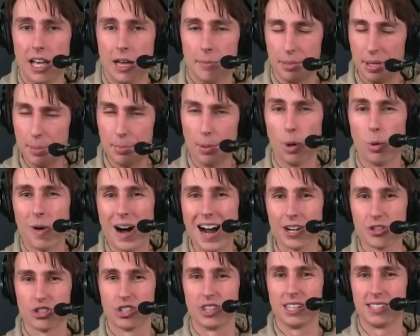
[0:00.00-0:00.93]
People
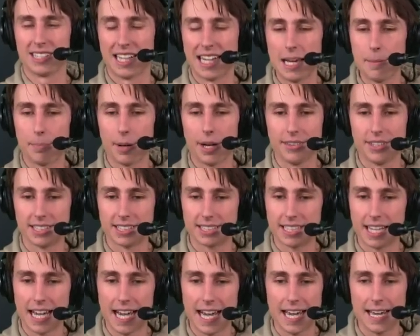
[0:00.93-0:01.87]
watch the tape on this
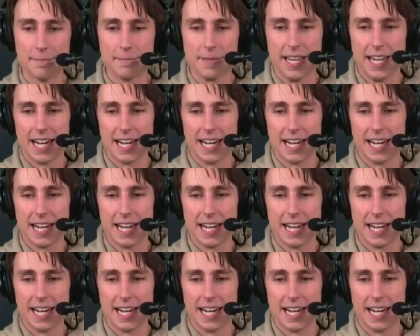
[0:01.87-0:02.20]
guy,